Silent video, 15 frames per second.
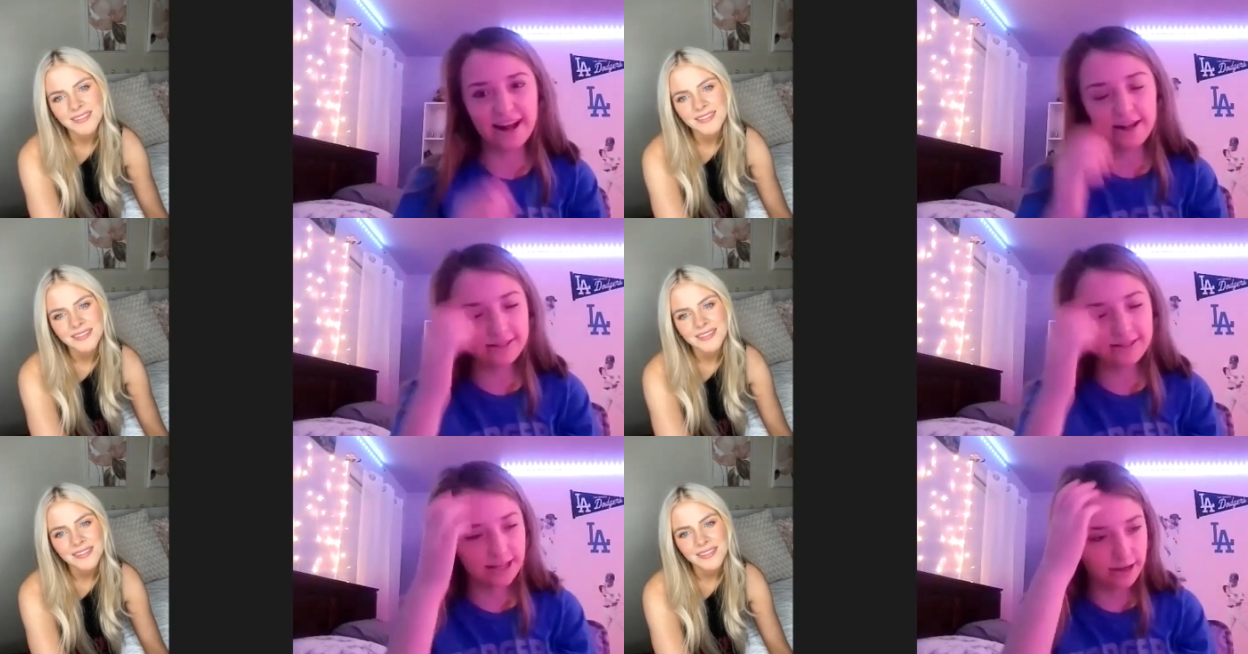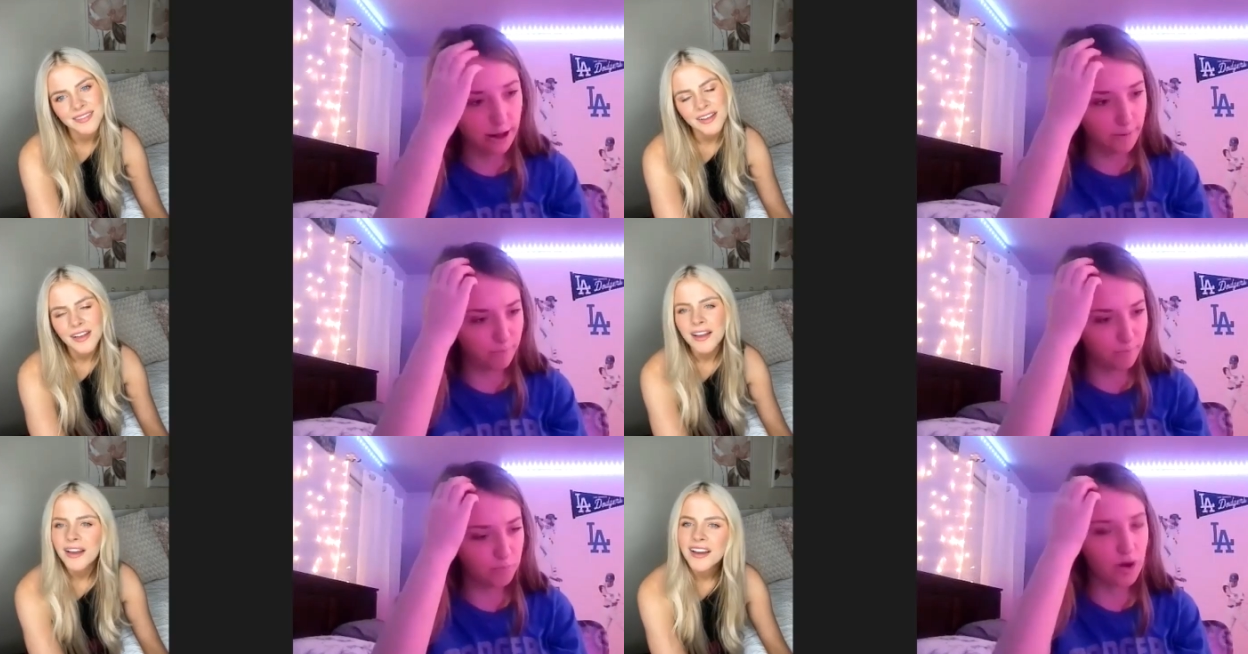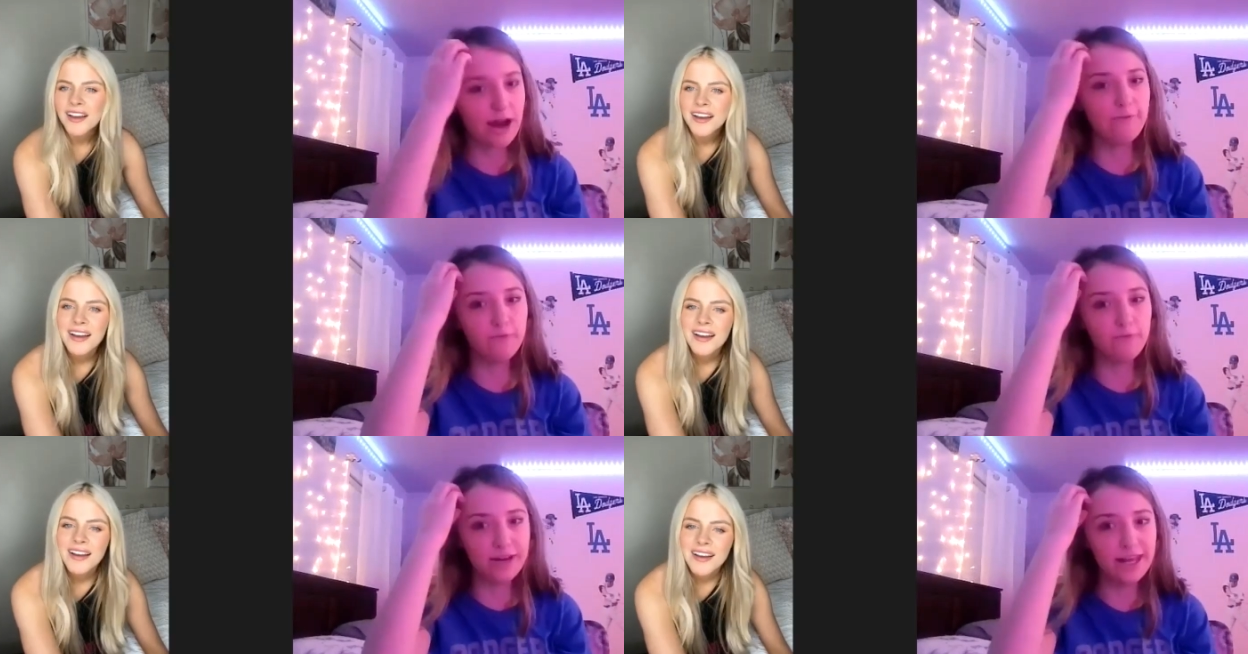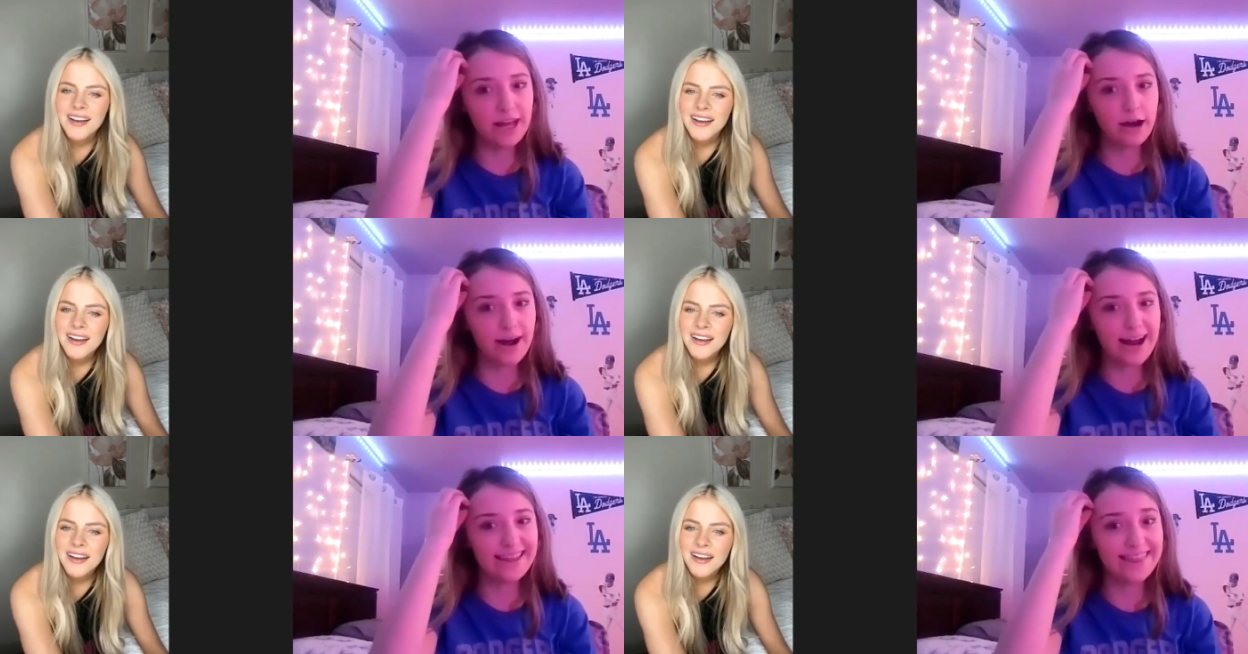Speaker 1: It's on um, Prime Video,
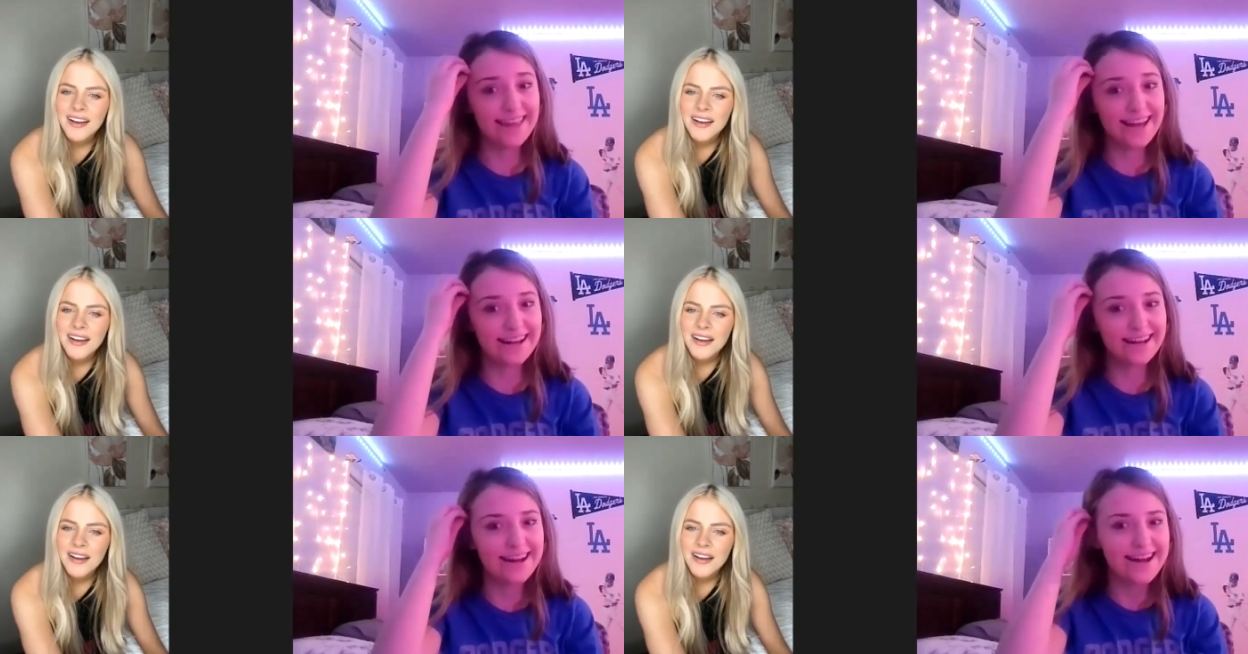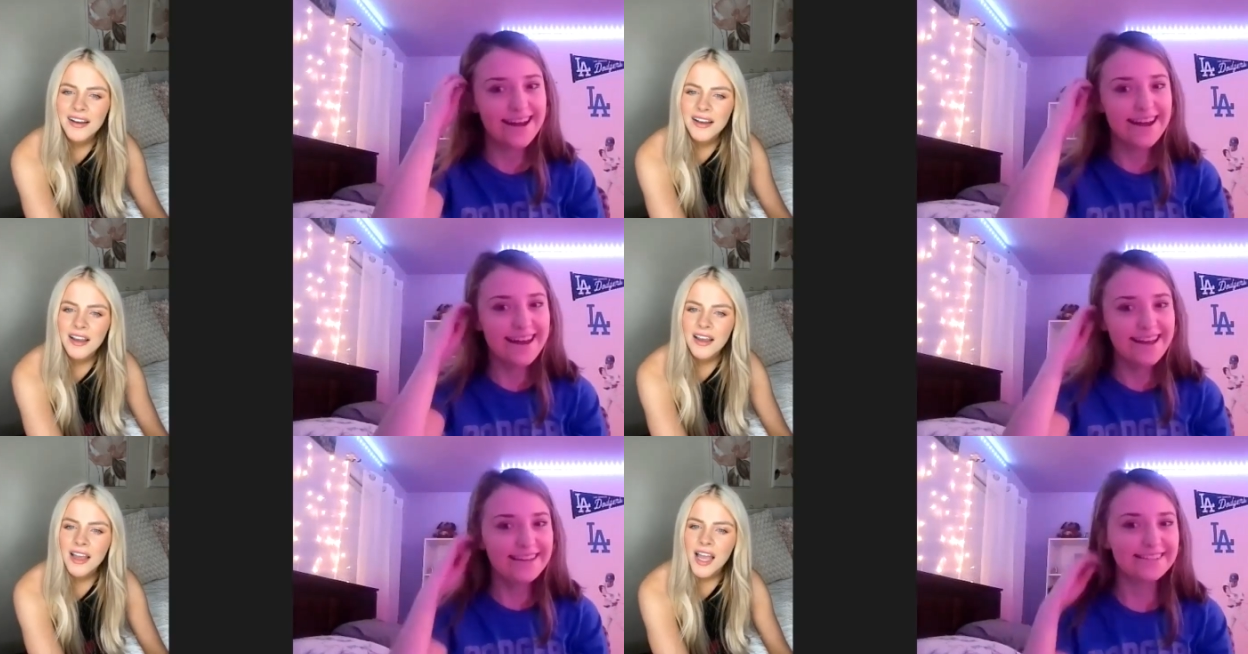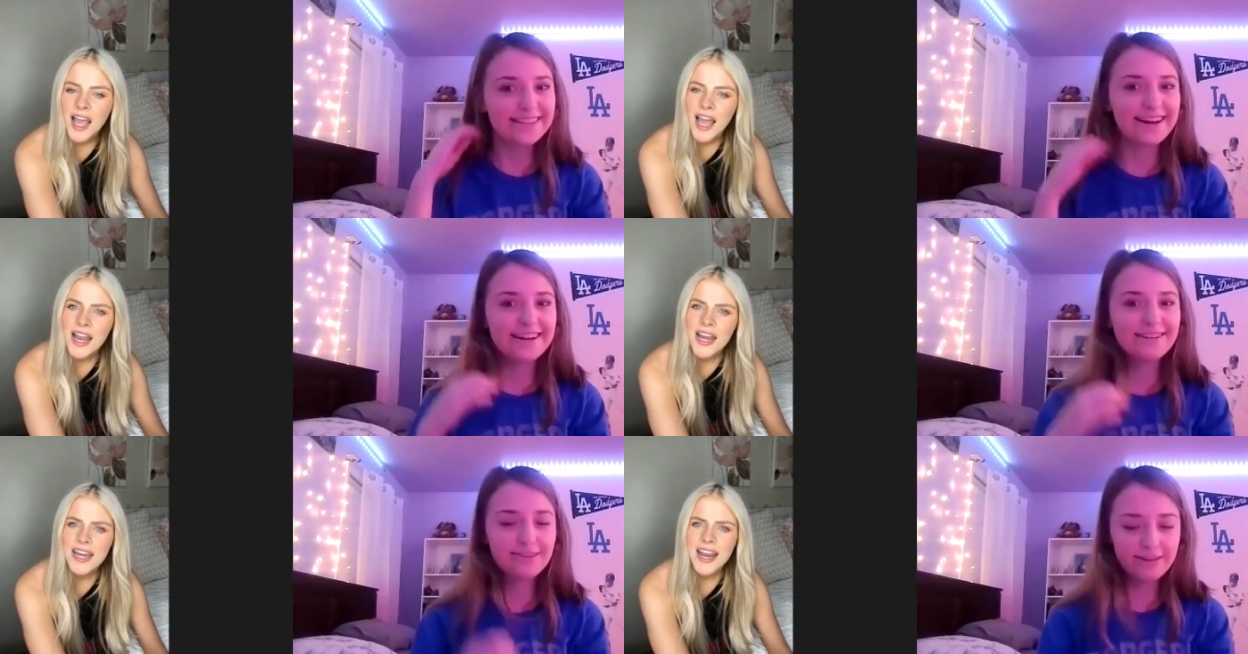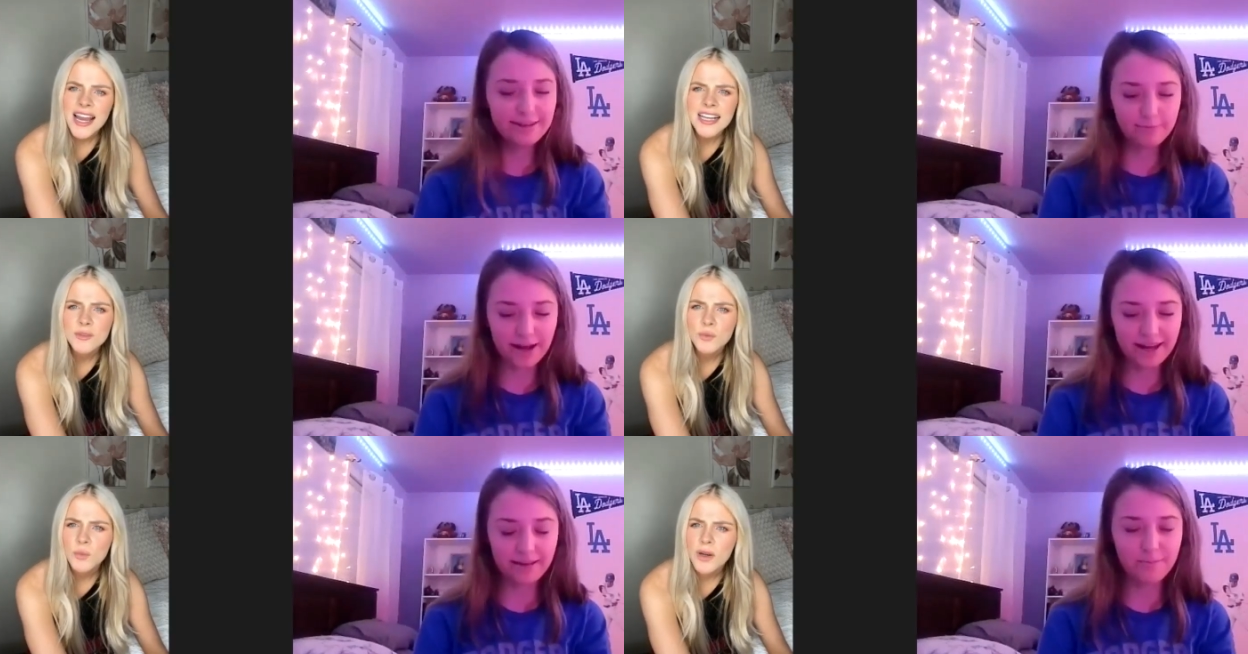I think. So I totally
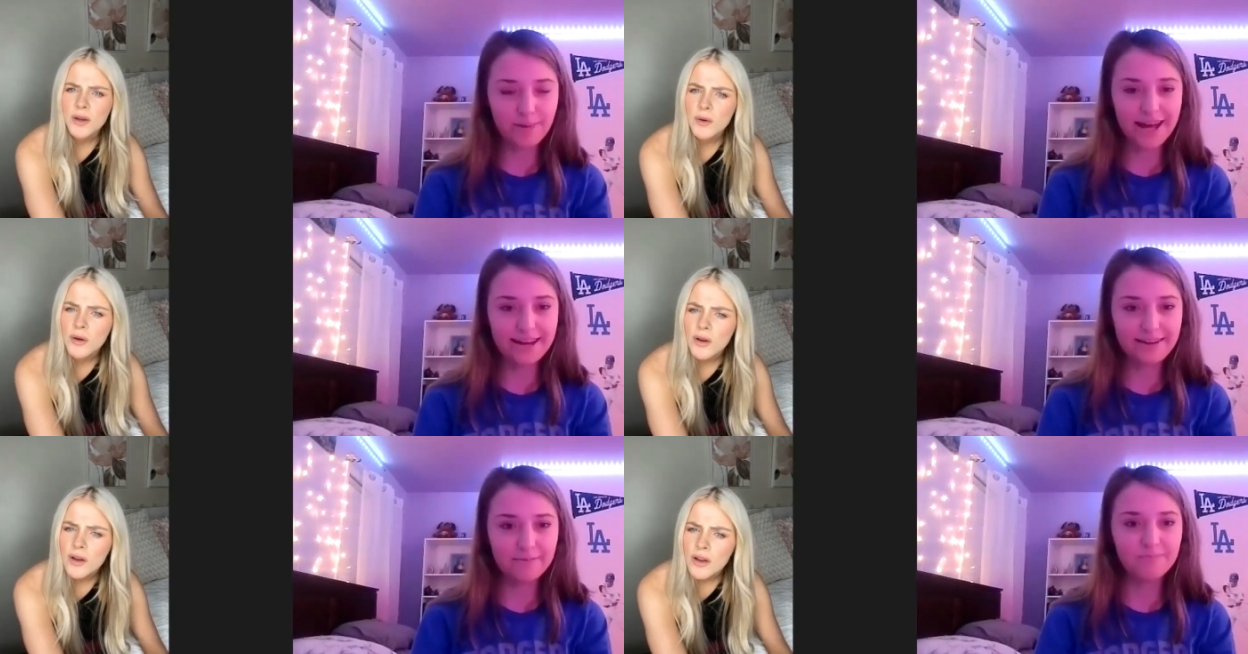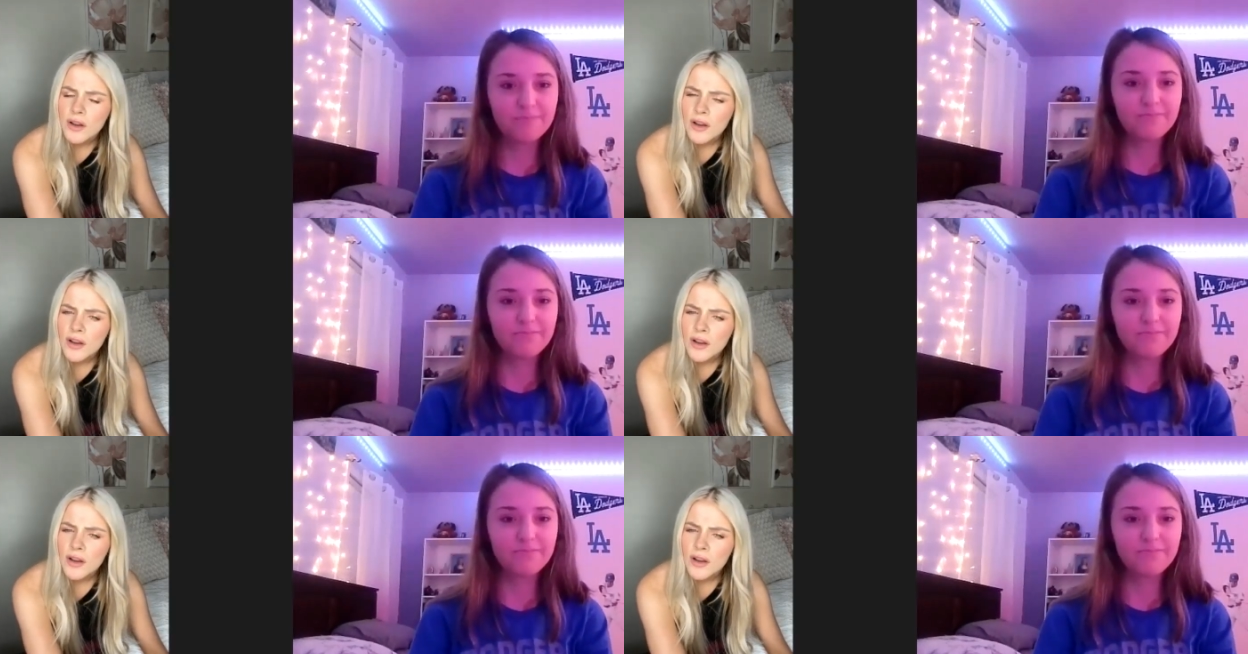nice. recommend.